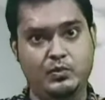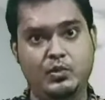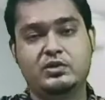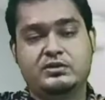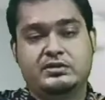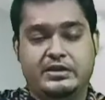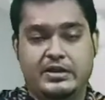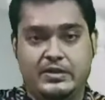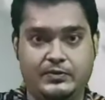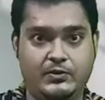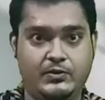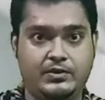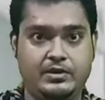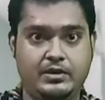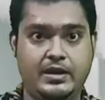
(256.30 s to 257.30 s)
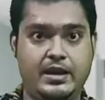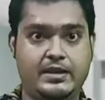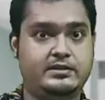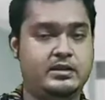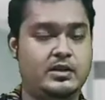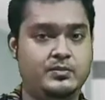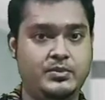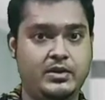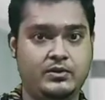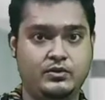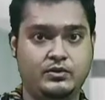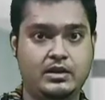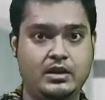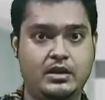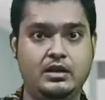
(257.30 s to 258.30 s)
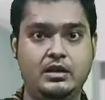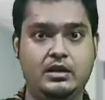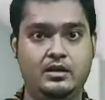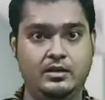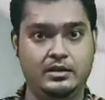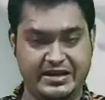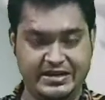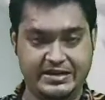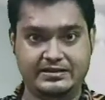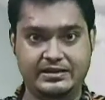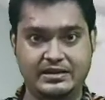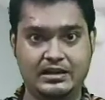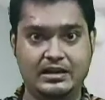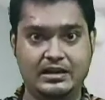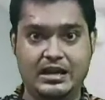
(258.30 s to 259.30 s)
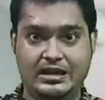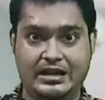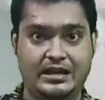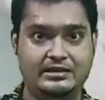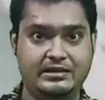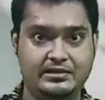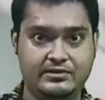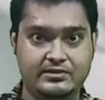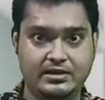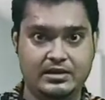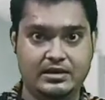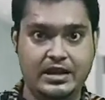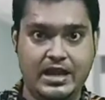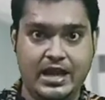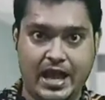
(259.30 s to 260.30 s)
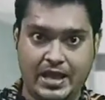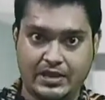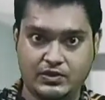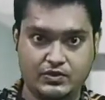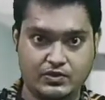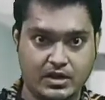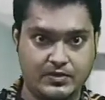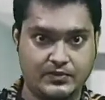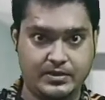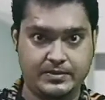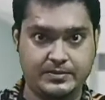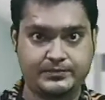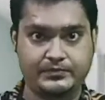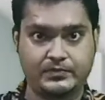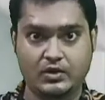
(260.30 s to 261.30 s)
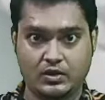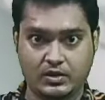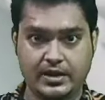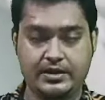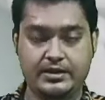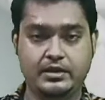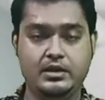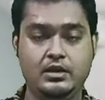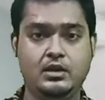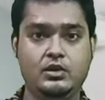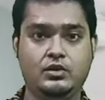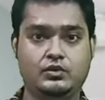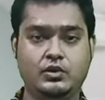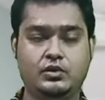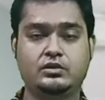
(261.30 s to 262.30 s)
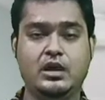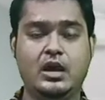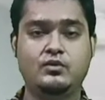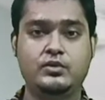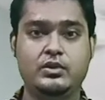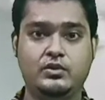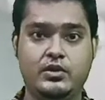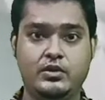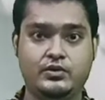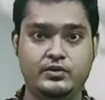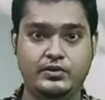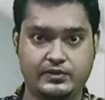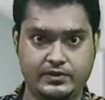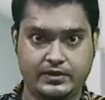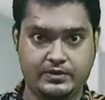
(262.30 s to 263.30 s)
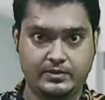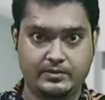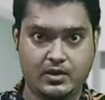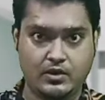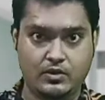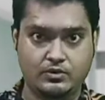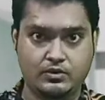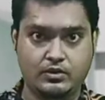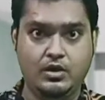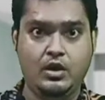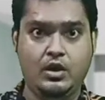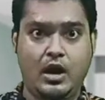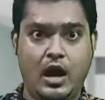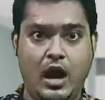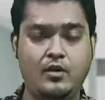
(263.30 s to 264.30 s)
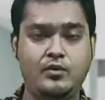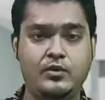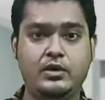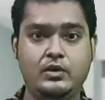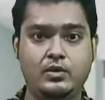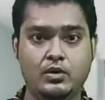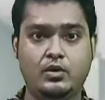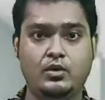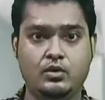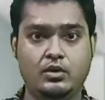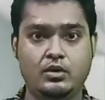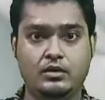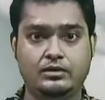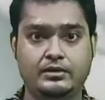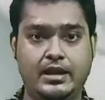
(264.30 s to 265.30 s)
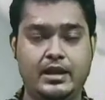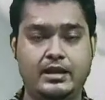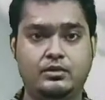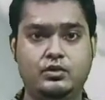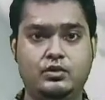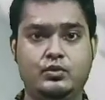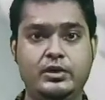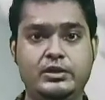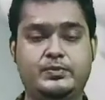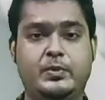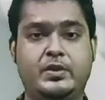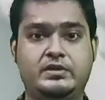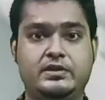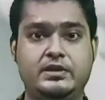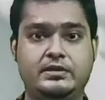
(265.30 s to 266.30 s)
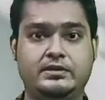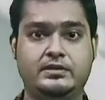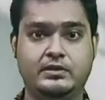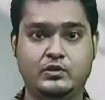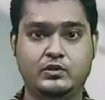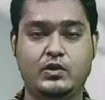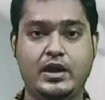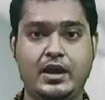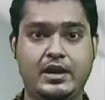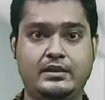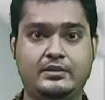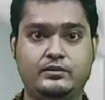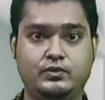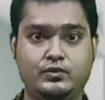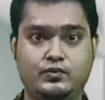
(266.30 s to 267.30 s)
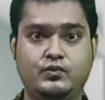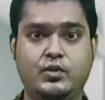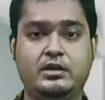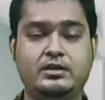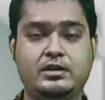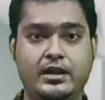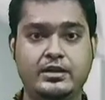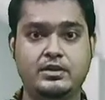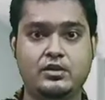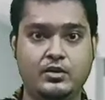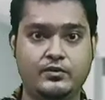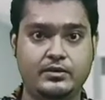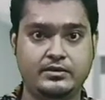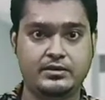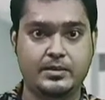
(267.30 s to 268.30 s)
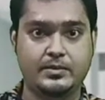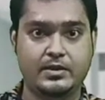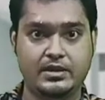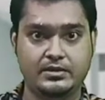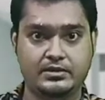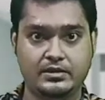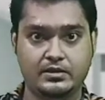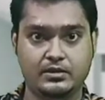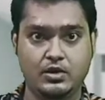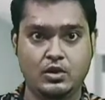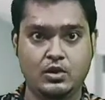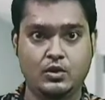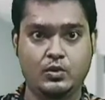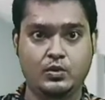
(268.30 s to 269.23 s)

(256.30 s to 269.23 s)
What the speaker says: more safer as compared to the traditional cathedral angiography. Okay, so now we are going to discuss about how we will know that which patient requires what kind of examination